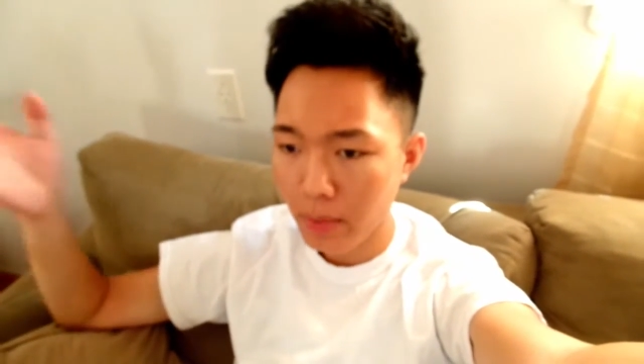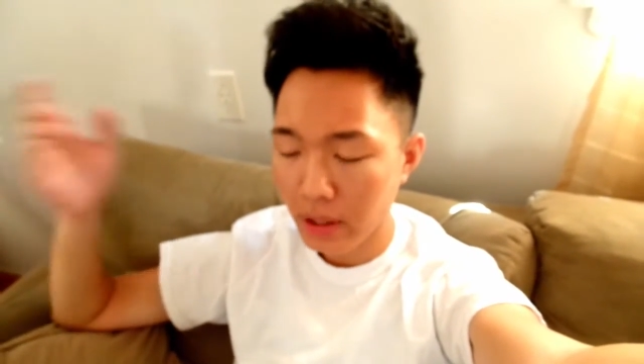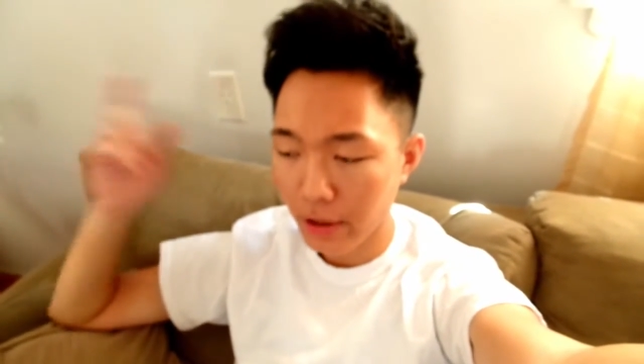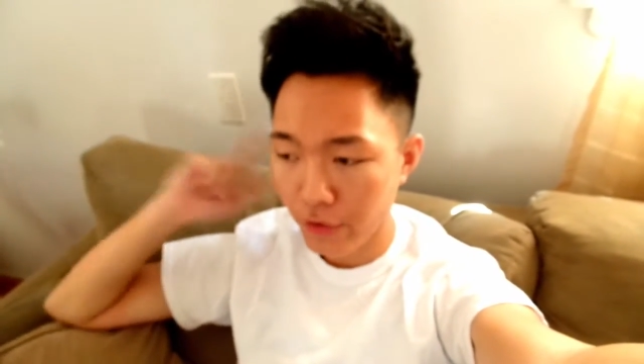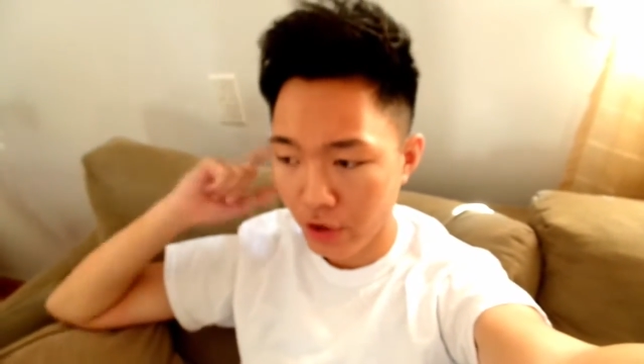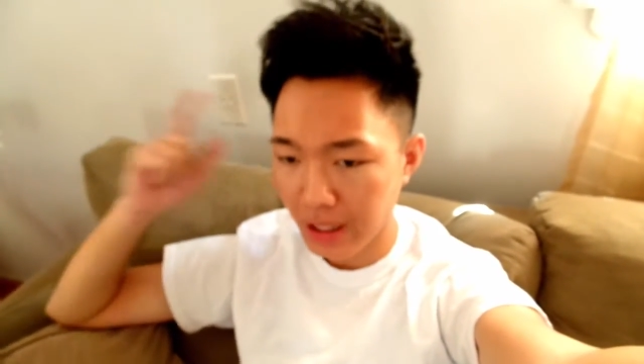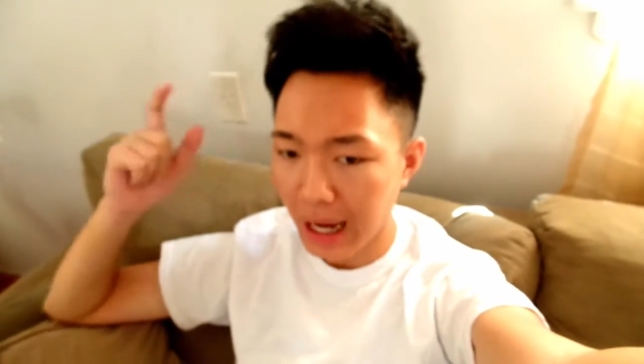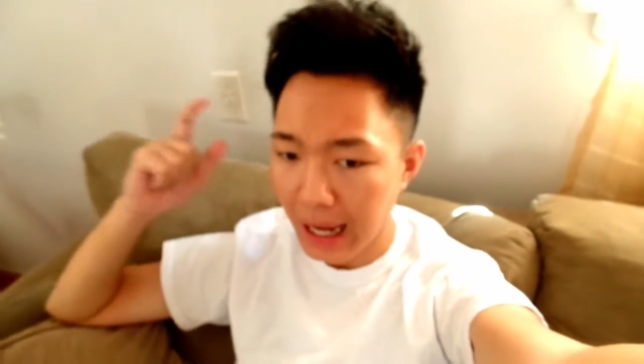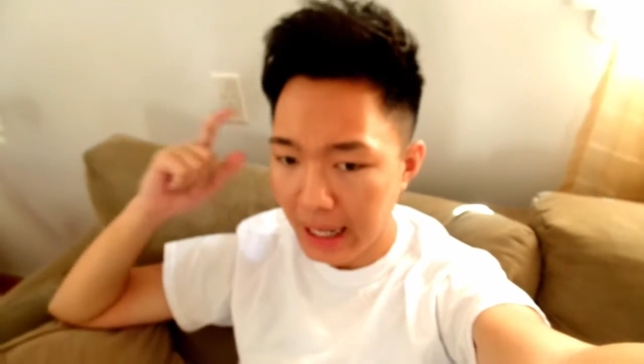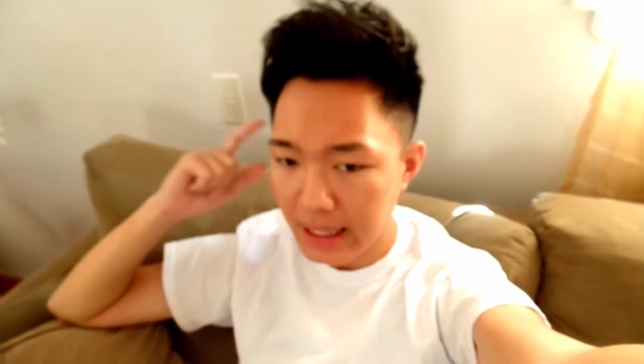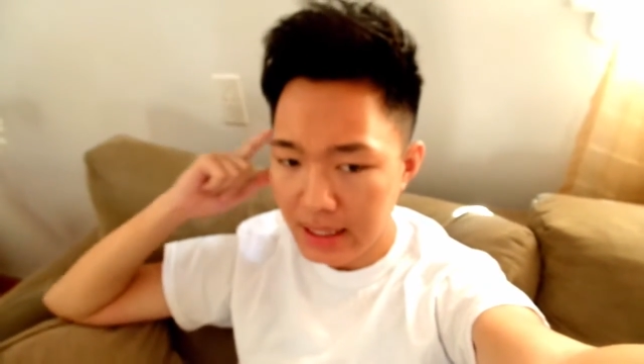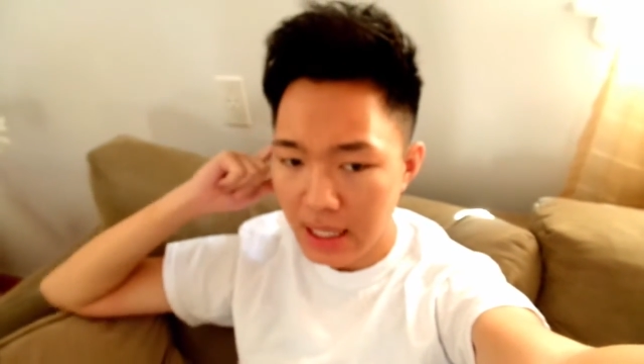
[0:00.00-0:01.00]
But like for
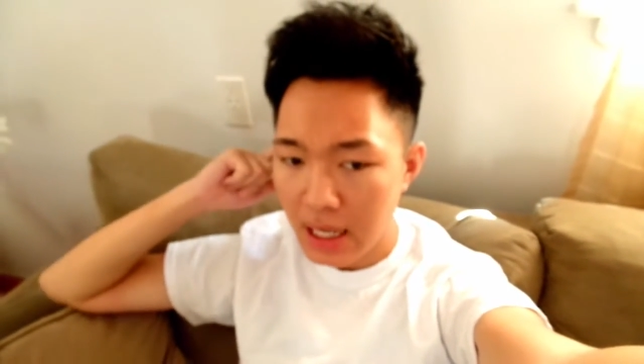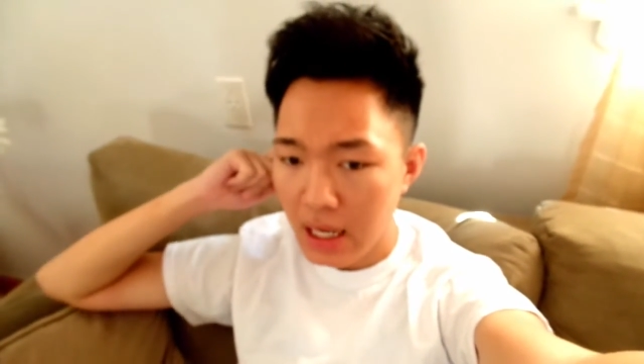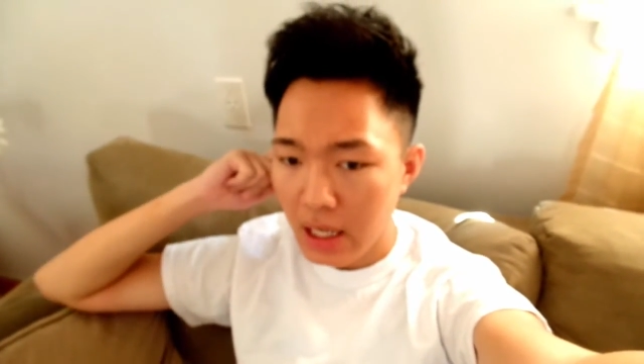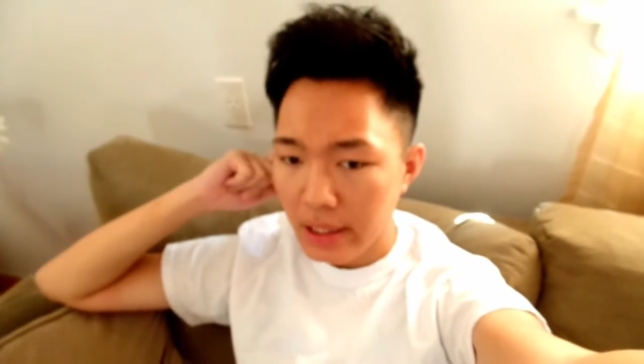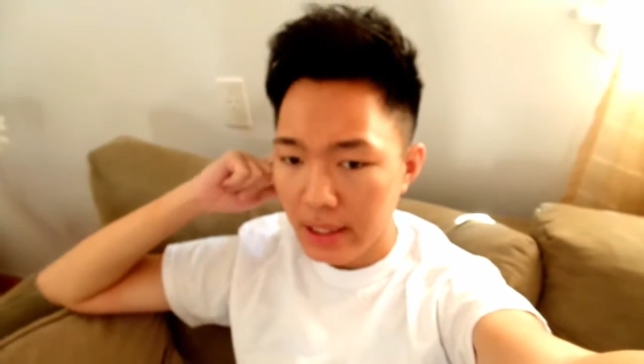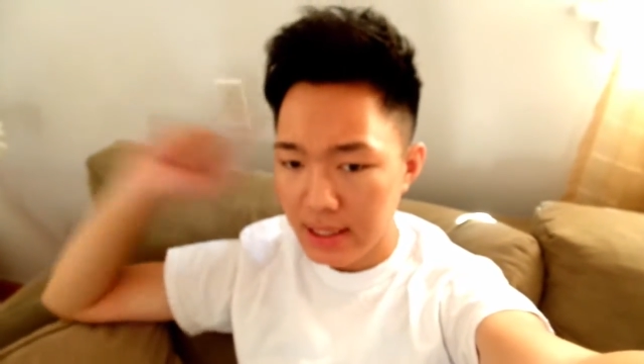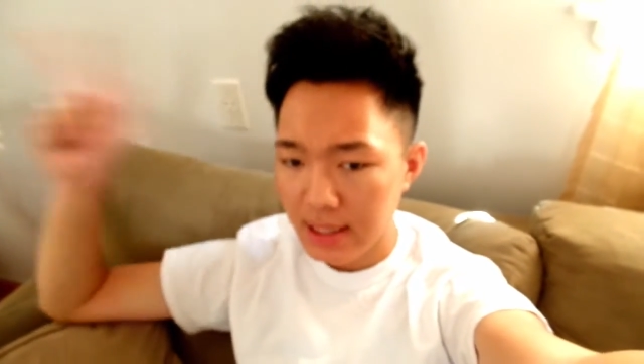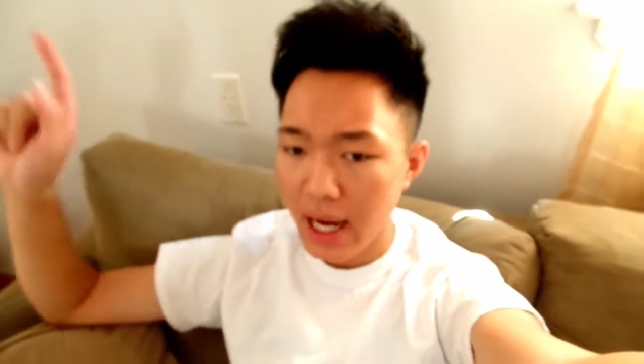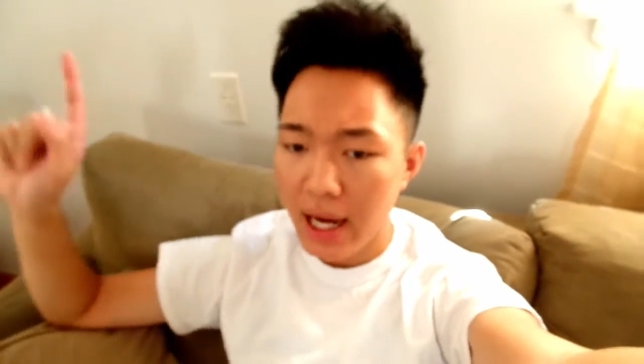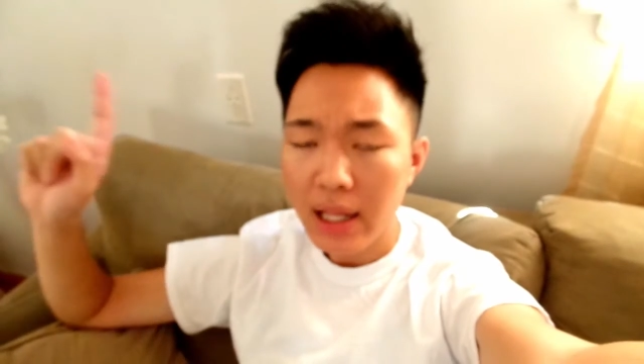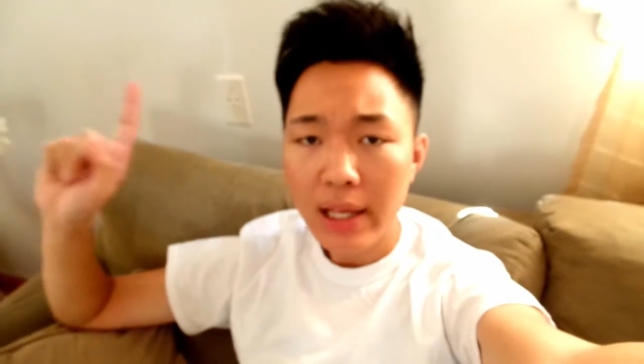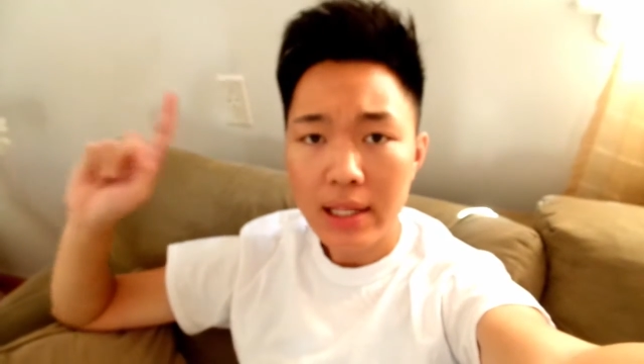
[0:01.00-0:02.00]
guys, the
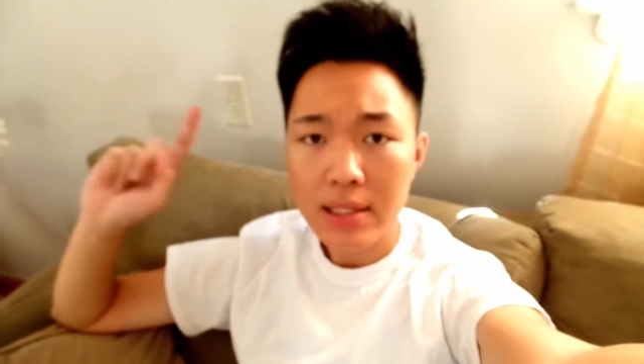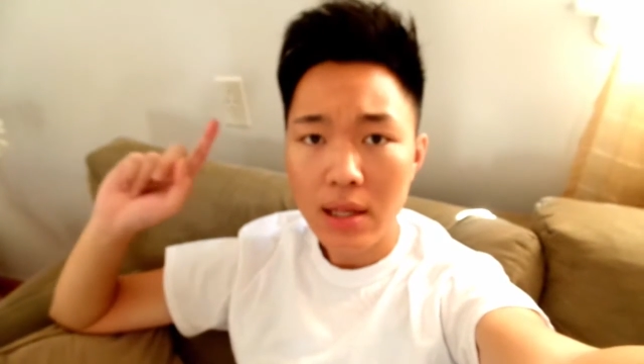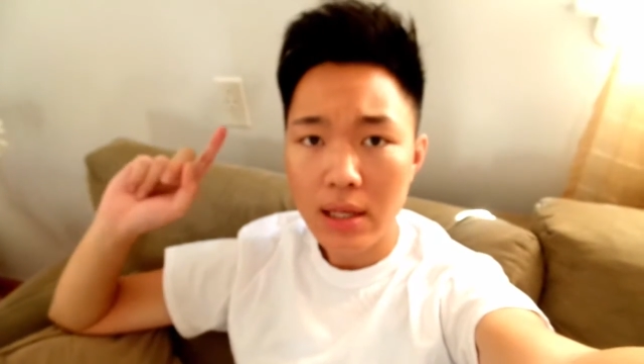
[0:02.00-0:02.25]
styling is,